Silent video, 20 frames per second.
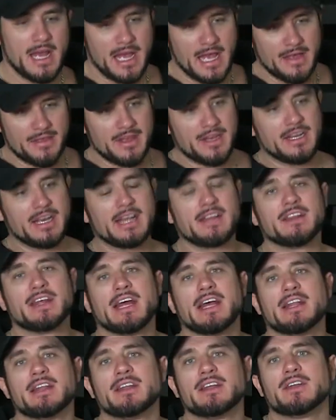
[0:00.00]
And then, and,
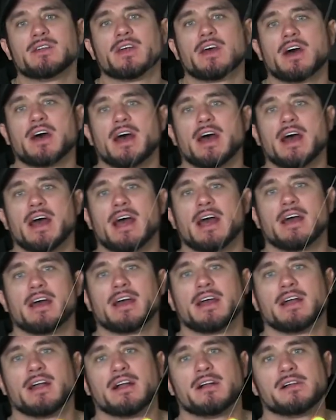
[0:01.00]
and then uh,
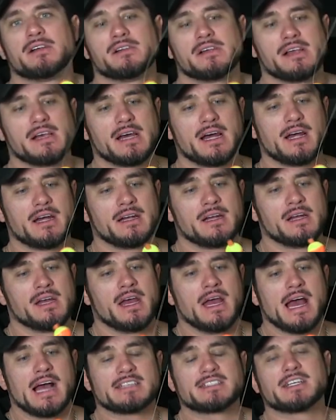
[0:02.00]

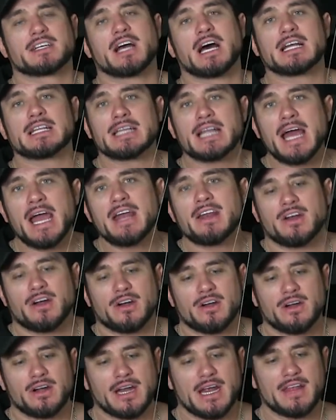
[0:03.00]
as it got
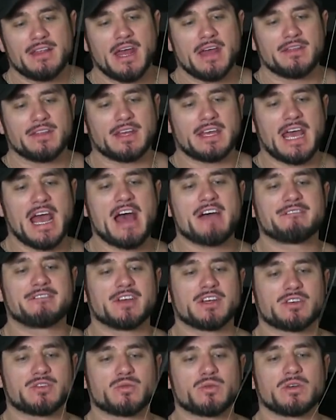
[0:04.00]
later and, and the
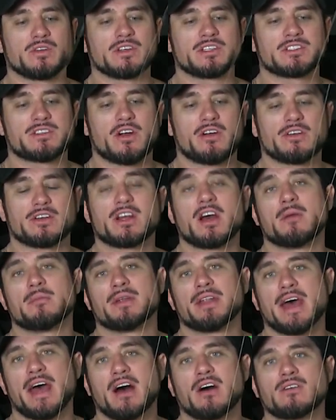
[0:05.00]
catfish really started
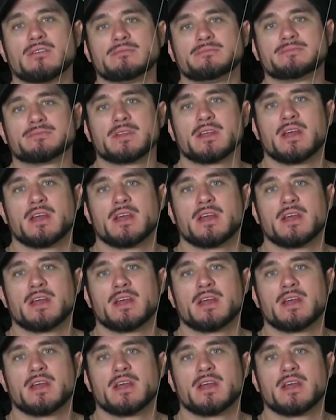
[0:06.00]
coming out,